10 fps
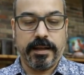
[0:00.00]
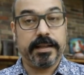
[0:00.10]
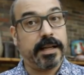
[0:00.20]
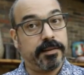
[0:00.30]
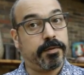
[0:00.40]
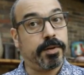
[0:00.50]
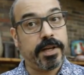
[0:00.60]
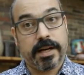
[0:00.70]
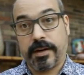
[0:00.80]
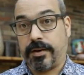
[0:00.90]

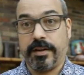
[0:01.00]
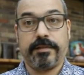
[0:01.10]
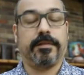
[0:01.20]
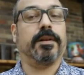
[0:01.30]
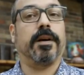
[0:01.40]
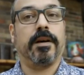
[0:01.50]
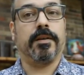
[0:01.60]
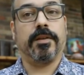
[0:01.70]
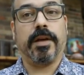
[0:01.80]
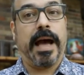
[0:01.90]
California, or in
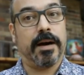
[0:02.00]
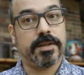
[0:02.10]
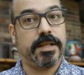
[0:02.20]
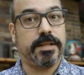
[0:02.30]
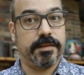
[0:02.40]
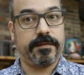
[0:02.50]
the houses in